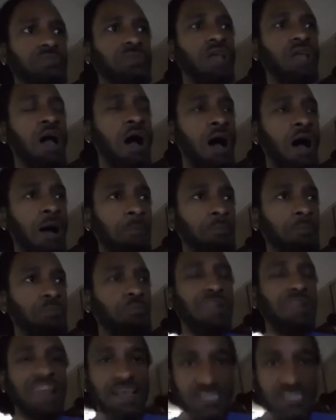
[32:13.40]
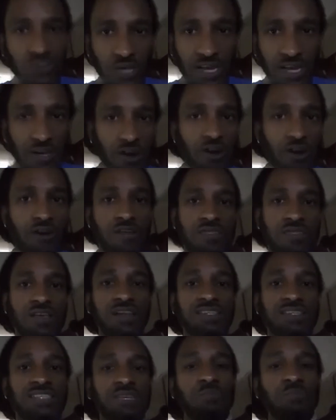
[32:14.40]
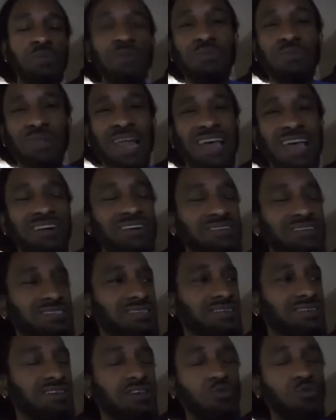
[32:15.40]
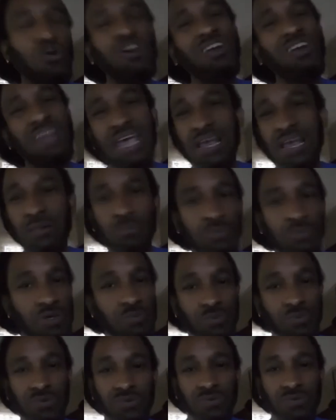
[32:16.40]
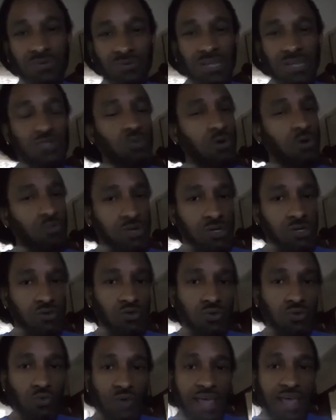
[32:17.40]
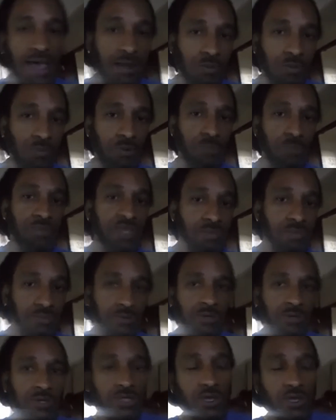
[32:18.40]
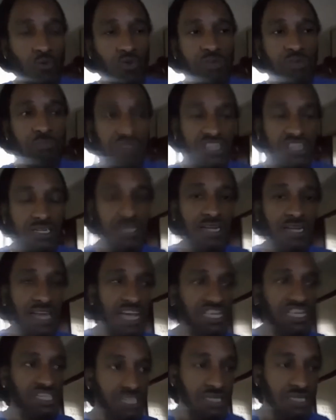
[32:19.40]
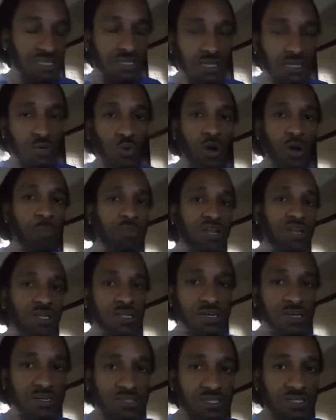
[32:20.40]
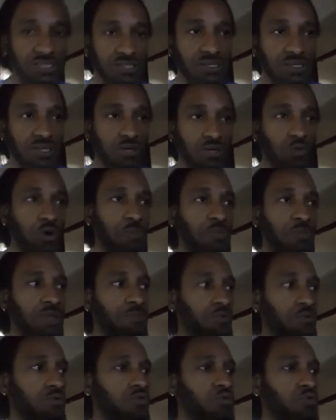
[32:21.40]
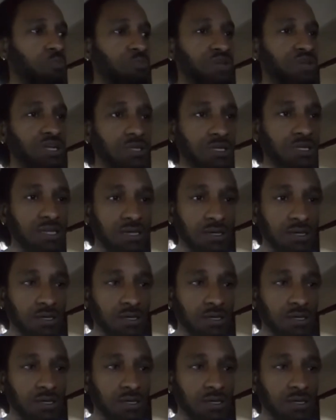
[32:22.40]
place in the earth. Because see, people like us, we're going to help people. That's what we do. We help people. We build a nation. We're builders. We're people who build,